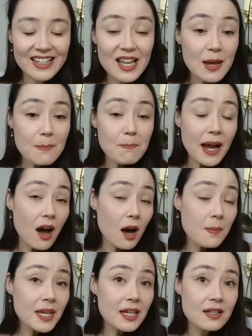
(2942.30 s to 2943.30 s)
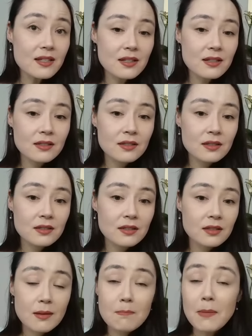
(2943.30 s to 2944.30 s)
My hobby is
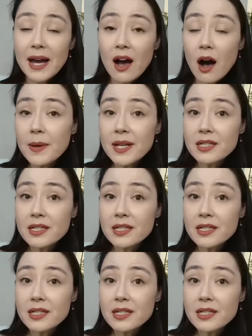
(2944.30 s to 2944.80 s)
My hobbies